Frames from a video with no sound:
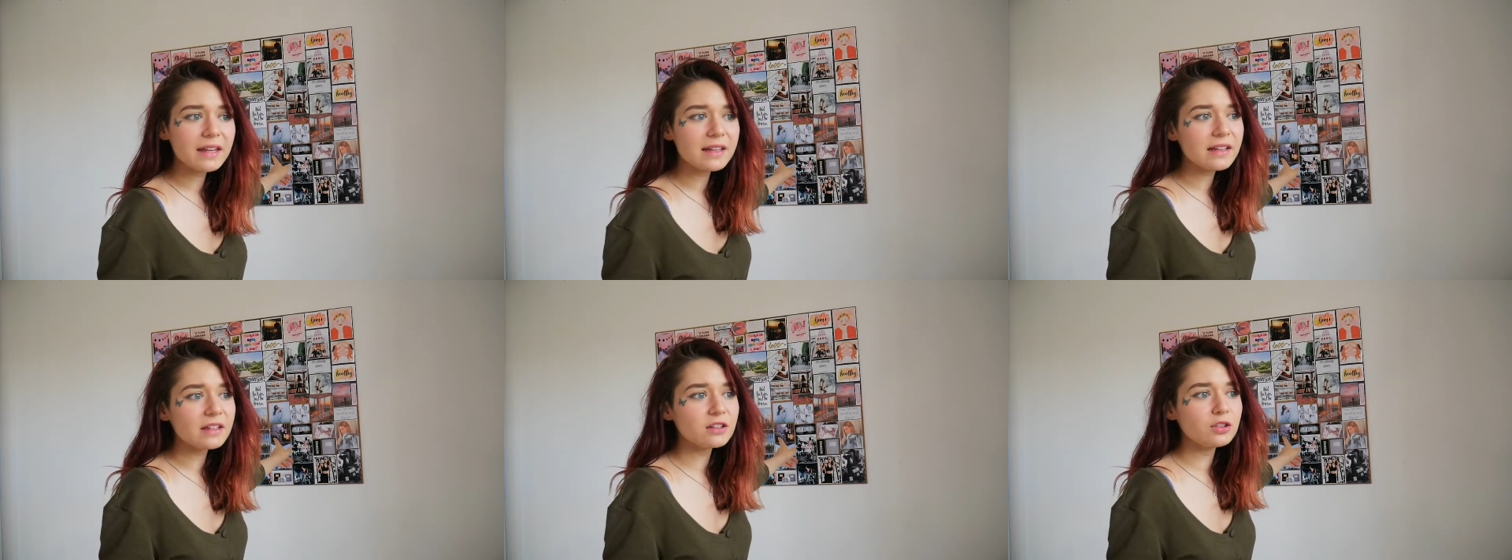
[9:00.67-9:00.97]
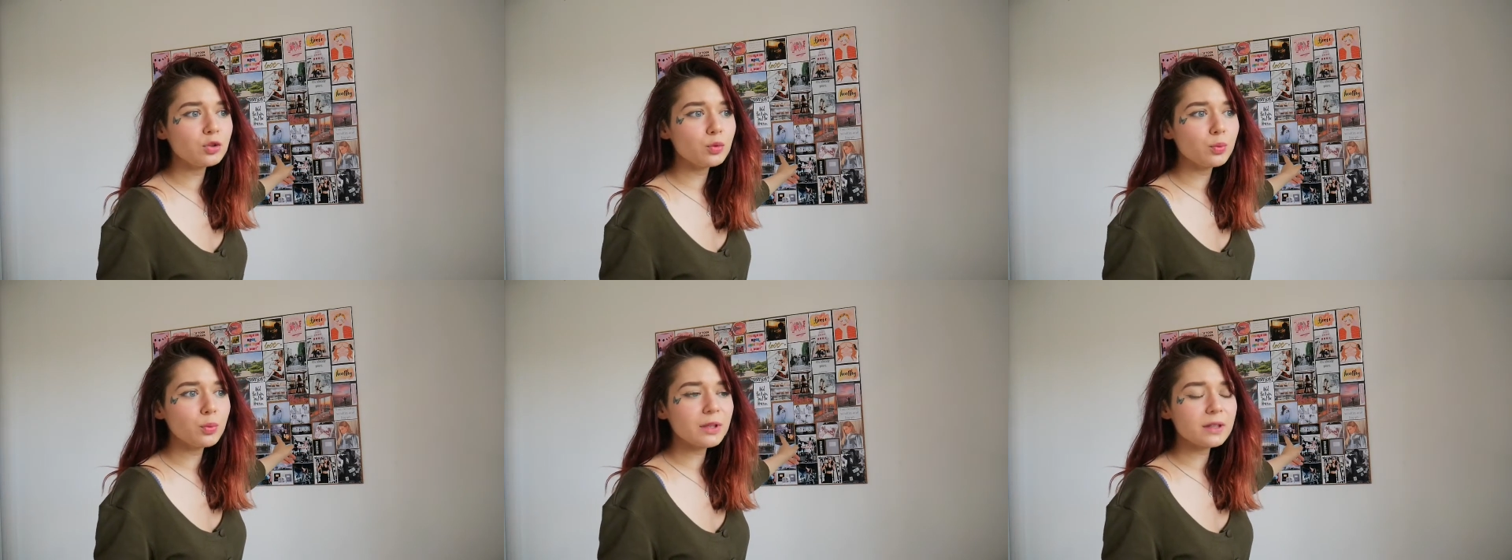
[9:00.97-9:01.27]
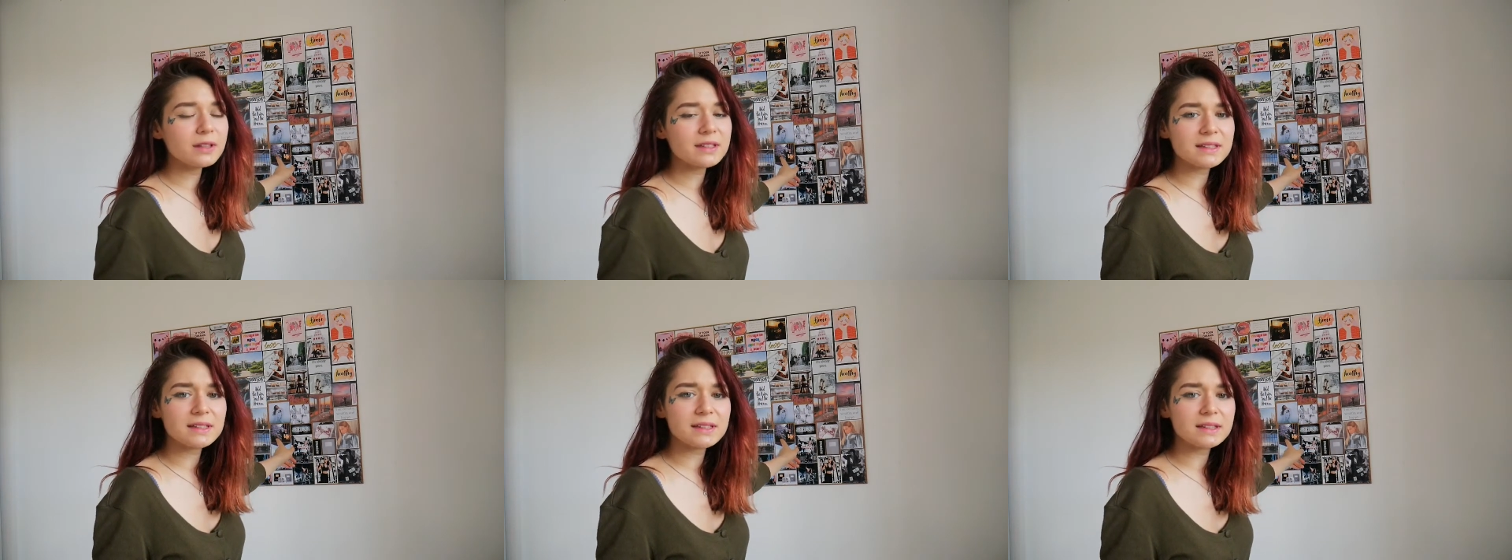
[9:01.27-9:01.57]
it and you
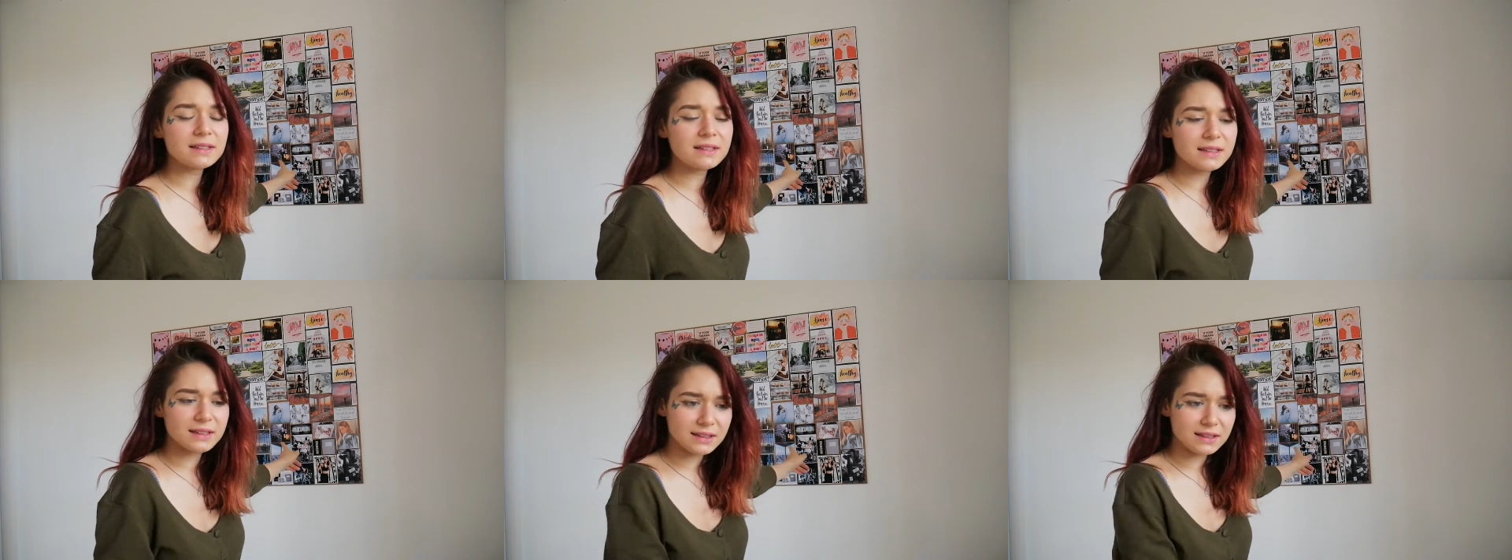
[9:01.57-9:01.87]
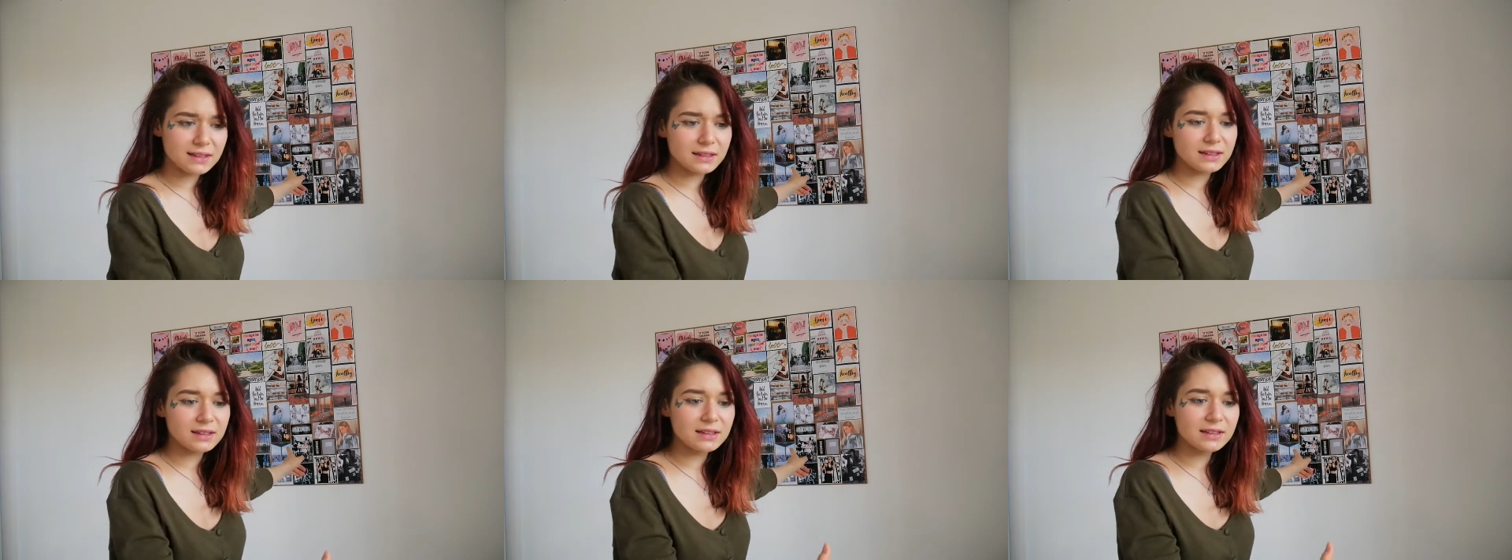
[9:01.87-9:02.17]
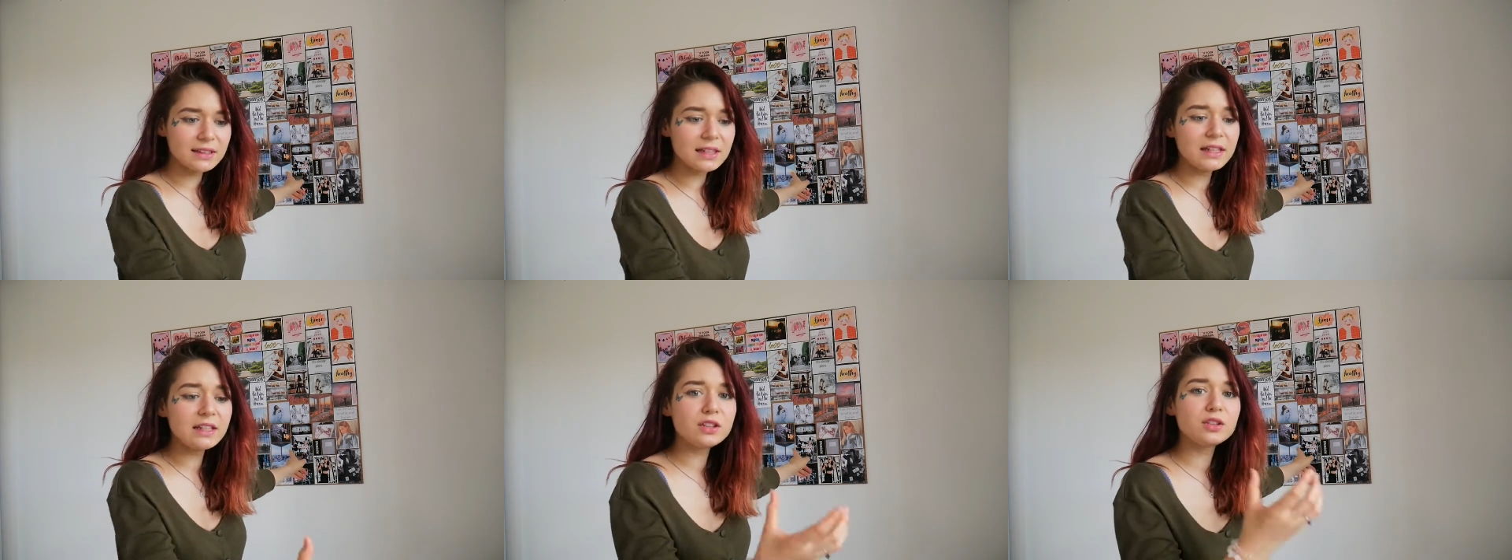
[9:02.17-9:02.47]
will
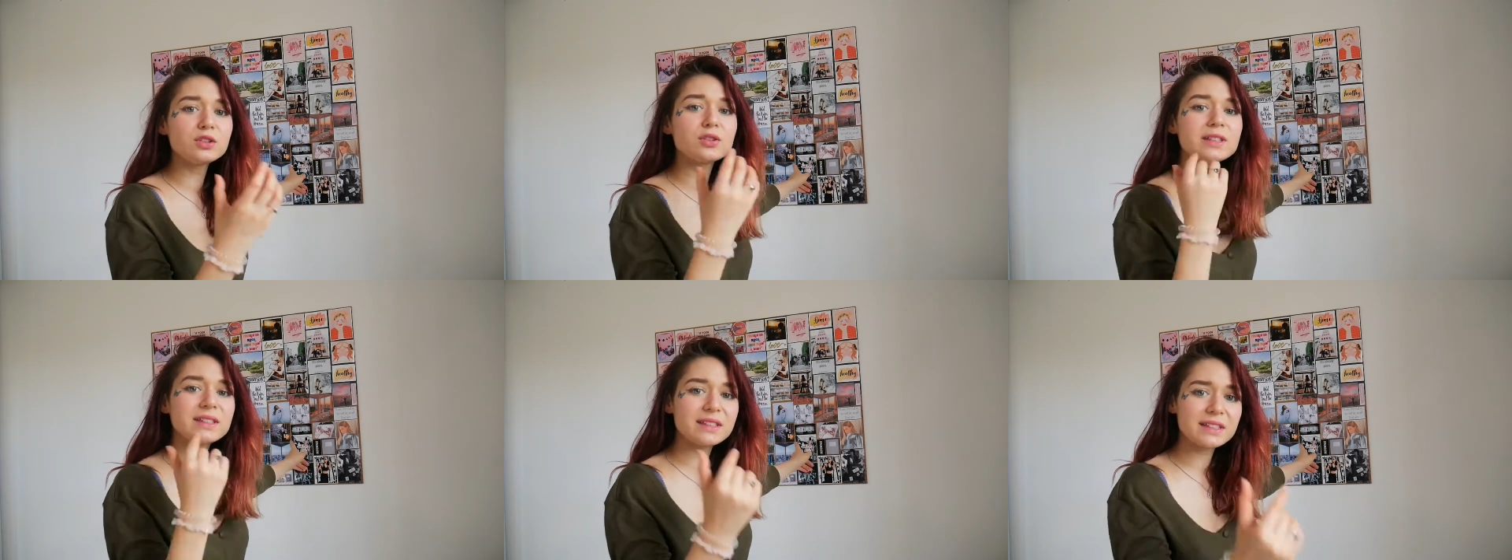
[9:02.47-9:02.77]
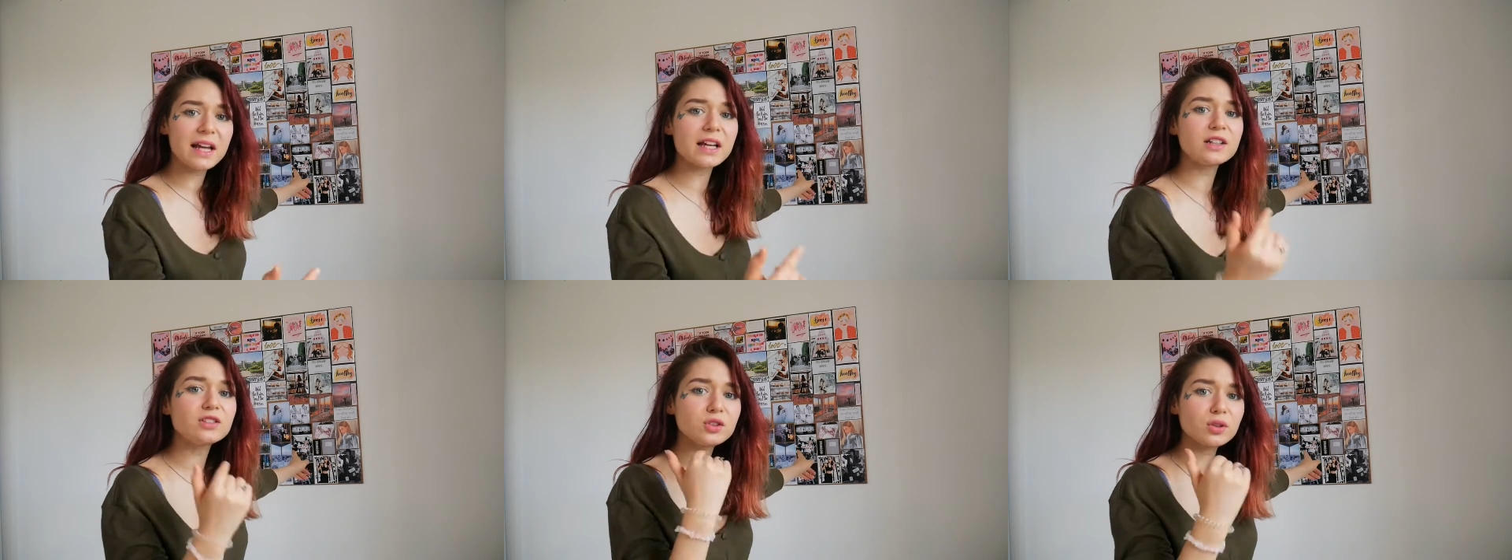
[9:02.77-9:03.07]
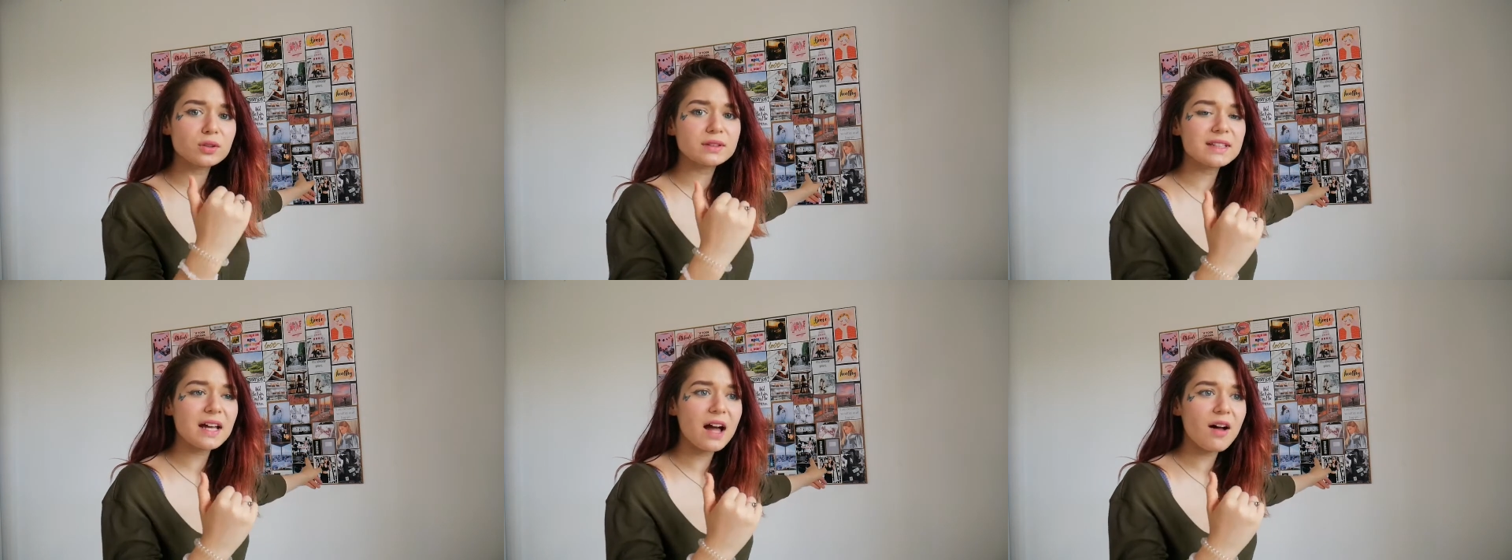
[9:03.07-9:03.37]
need to say to
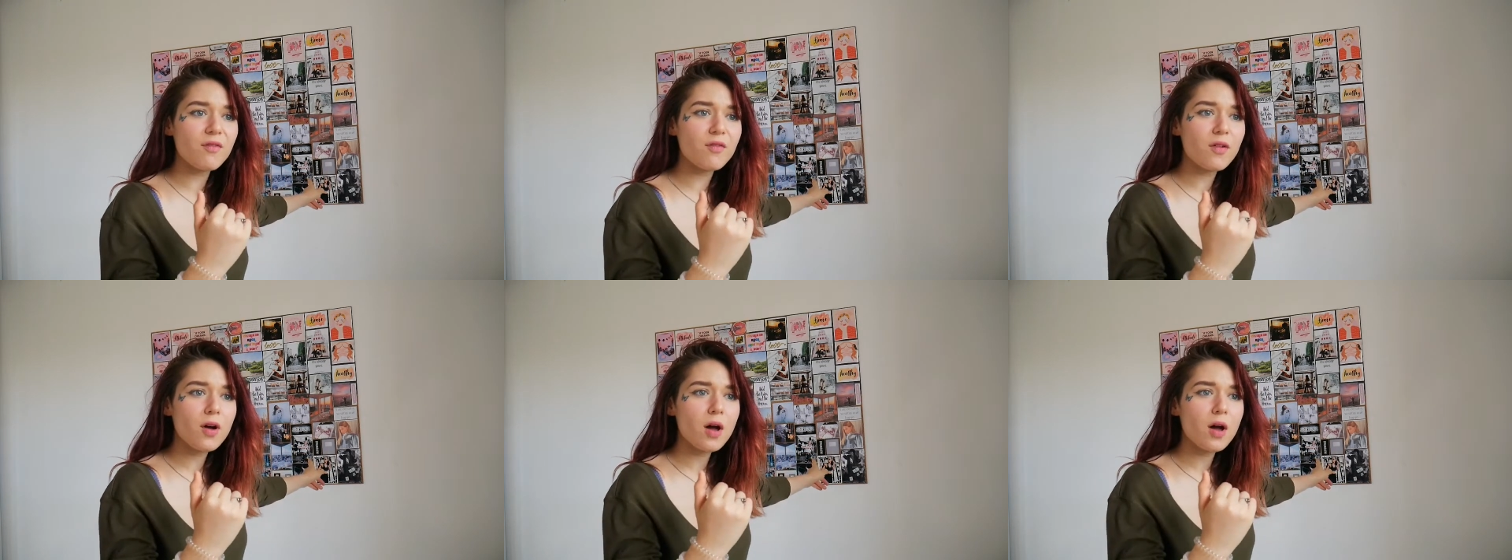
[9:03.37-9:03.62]
yourself,